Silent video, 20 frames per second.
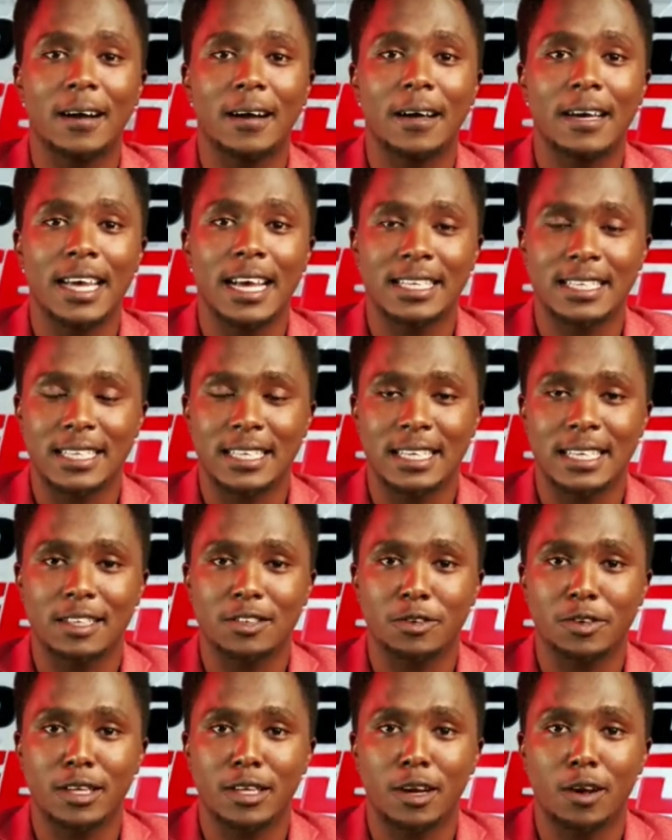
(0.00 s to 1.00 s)
yesterday
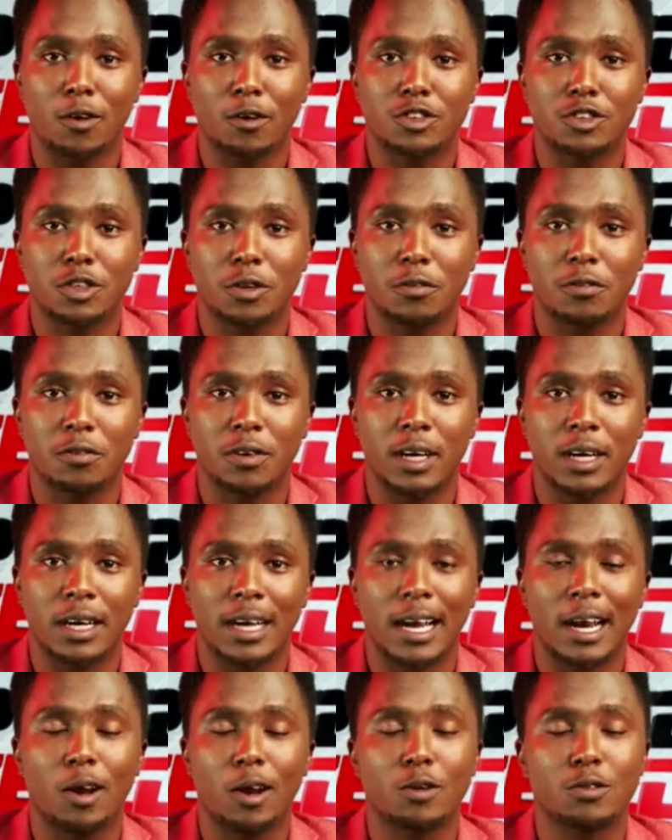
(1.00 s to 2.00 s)
during the launch of
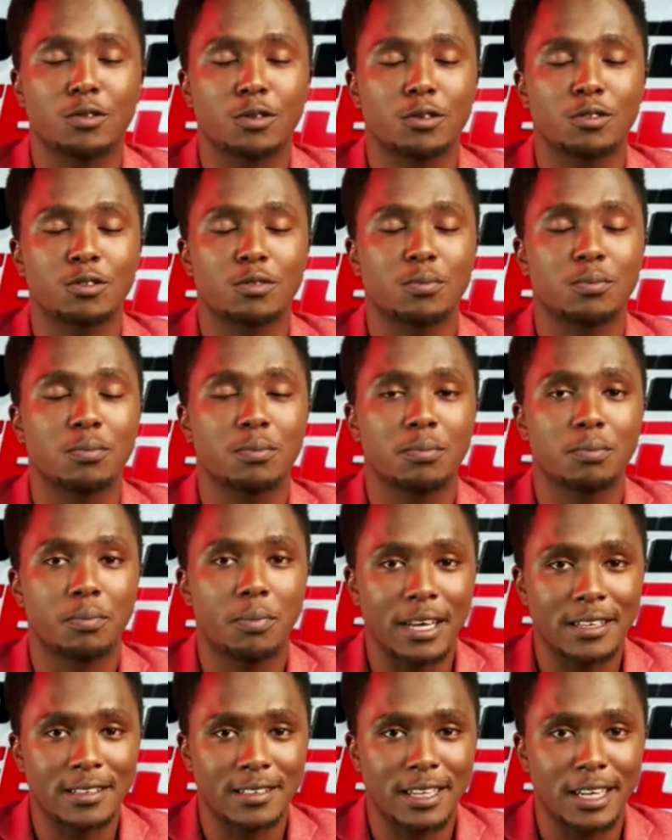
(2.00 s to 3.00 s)
Kalonzo's
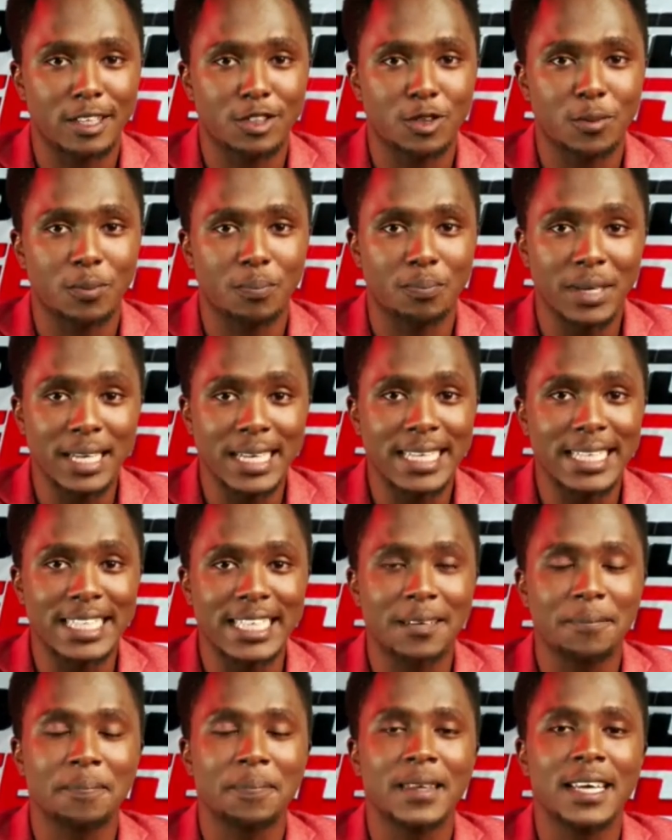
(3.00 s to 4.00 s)
presidential
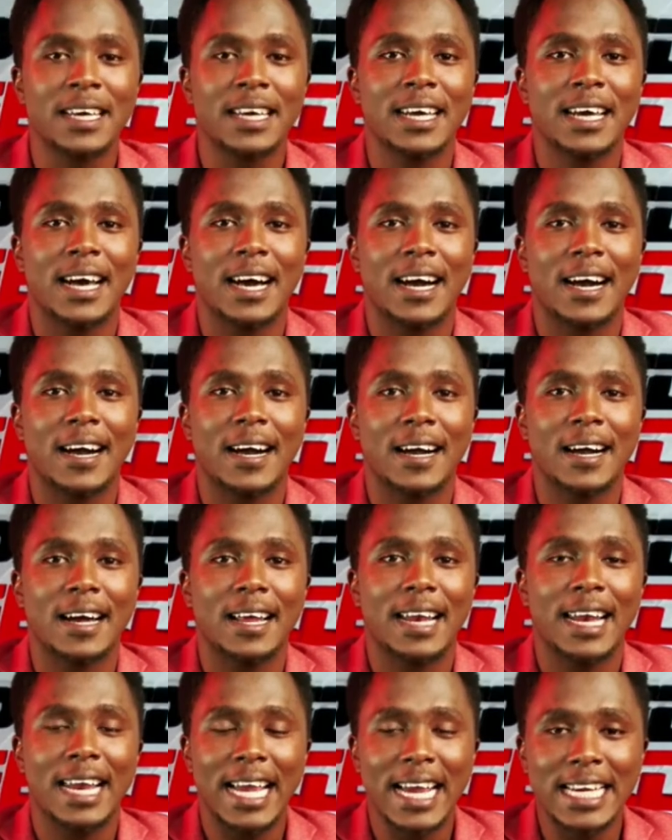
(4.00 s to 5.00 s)
bid,
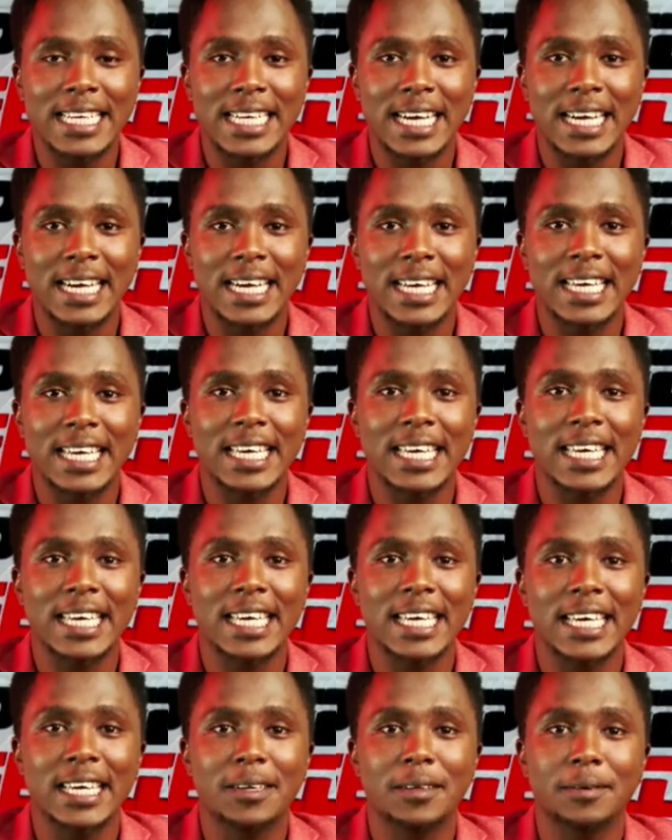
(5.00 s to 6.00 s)
later
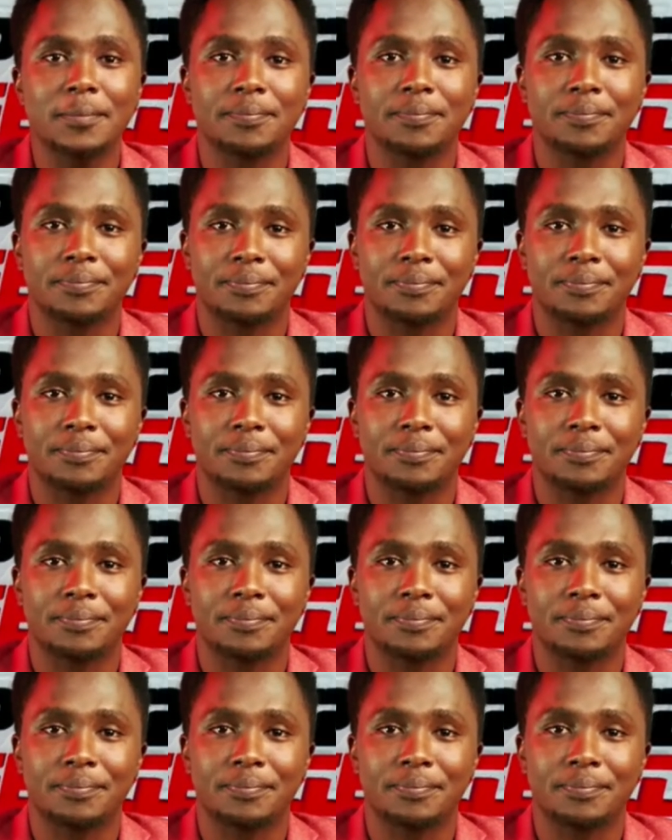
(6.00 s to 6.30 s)
he